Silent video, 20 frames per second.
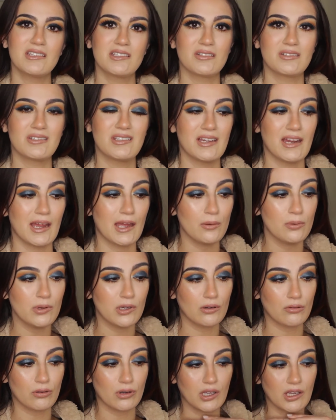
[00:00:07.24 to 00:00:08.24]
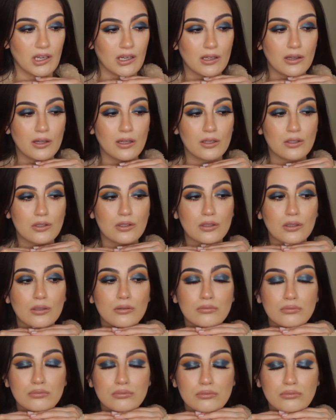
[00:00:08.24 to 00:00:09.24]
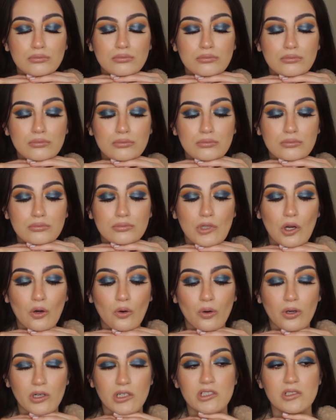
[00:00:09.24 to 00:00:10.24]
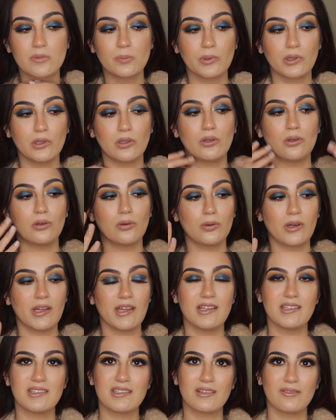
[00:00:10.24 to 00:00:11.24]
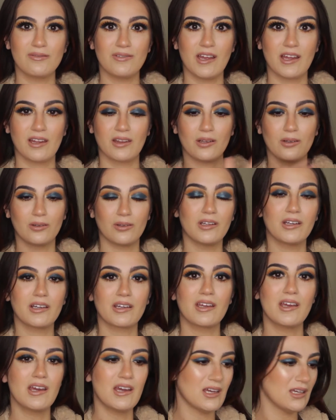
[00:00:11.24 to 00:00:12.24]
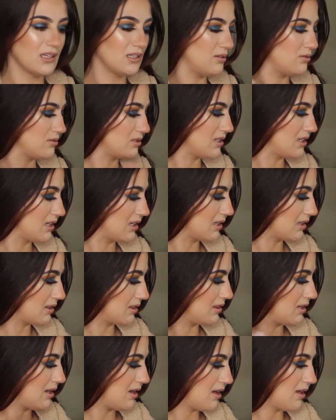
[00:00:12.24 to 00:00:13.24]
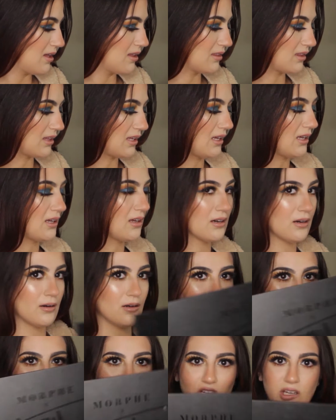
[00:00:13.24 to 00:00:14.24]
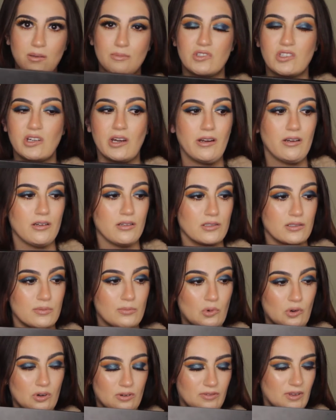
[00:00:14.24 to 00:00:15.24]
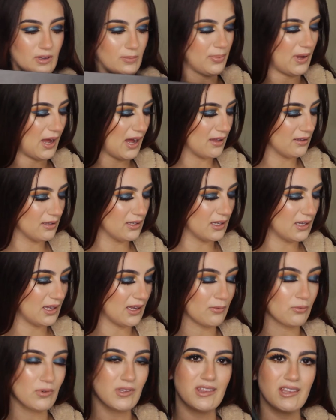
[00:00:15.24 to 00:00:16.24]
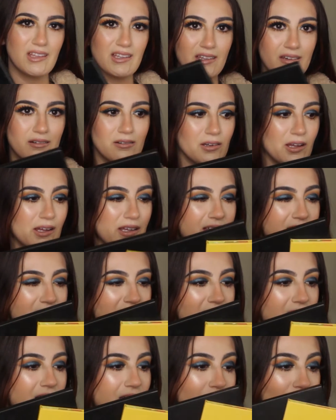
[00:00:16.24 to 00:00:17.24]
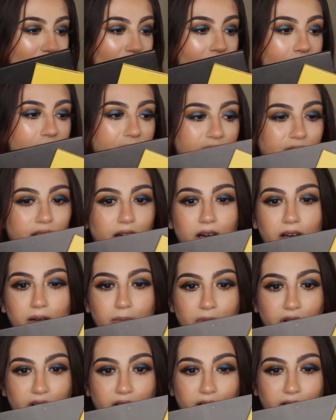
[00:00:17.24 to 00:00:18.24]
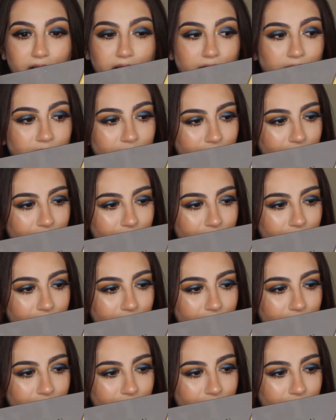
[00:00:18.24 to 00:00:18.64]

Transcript: So today we created this orange, blue, hints of yellow look using the James Charles Morphe palette with a little assist from the Alamar